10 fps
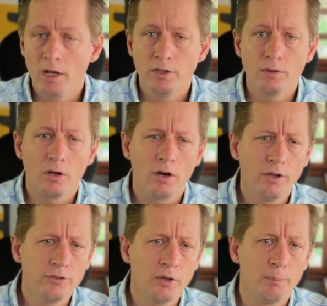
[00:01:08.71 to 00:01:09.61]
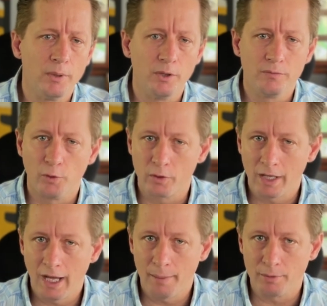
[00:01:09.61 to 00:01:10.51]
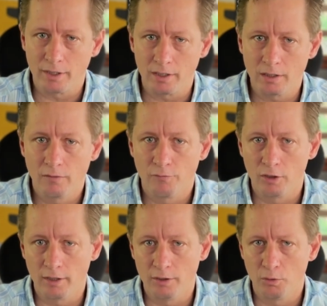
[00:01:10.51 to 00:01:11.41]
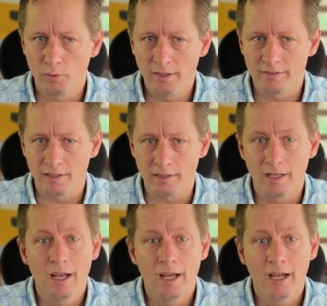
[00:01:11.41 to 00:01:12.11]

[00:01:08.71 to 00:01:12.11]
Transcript: You'll also build vocabulary for legal reasoning,